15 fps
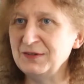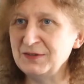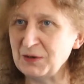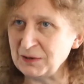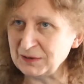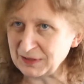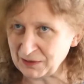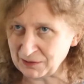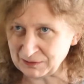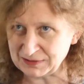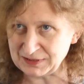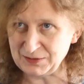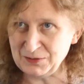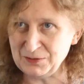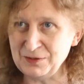told a whole
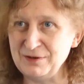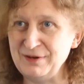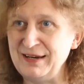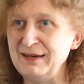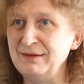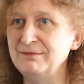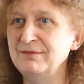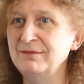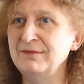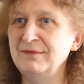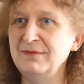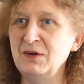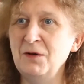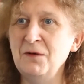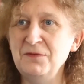story,
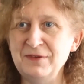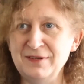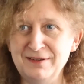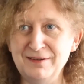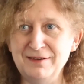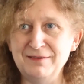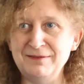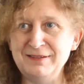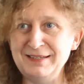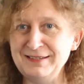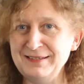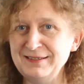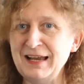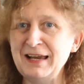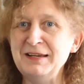often a
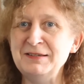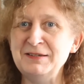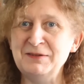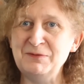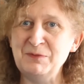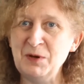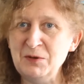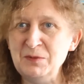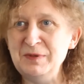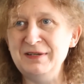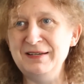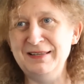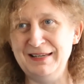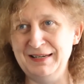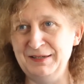decisive
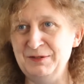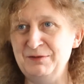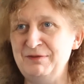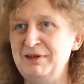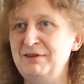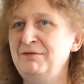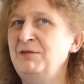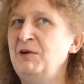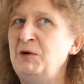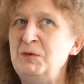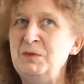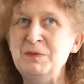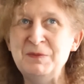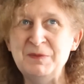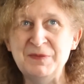moment in the history of
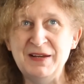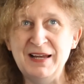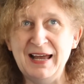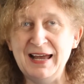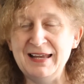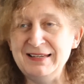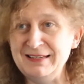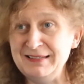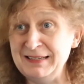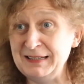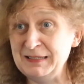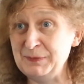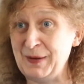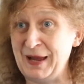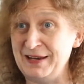Rome and its
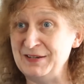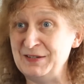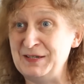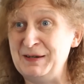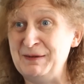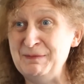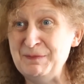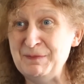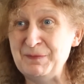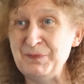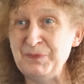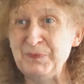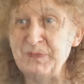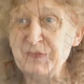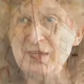expansion. This is a